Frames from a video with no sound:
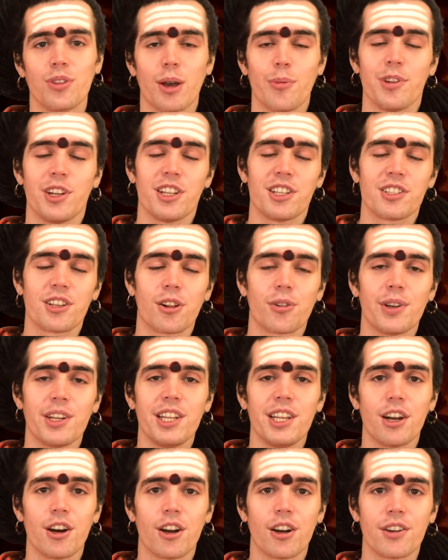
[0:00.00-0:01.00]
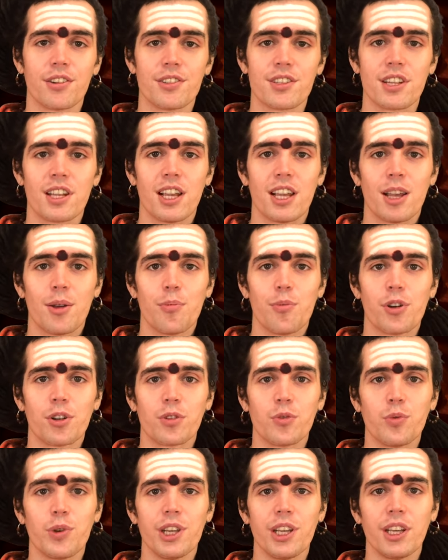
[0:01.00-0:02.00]
I mean, it's already ours,
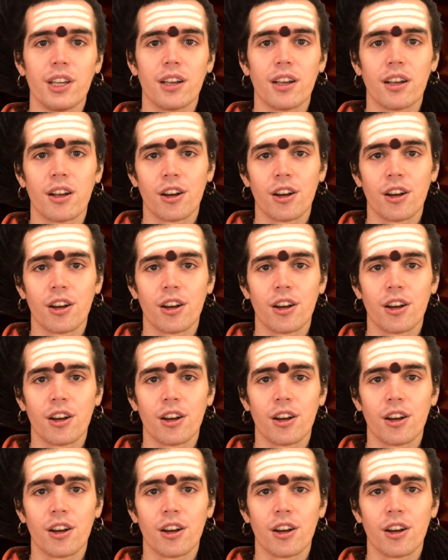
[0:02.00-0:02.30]
but we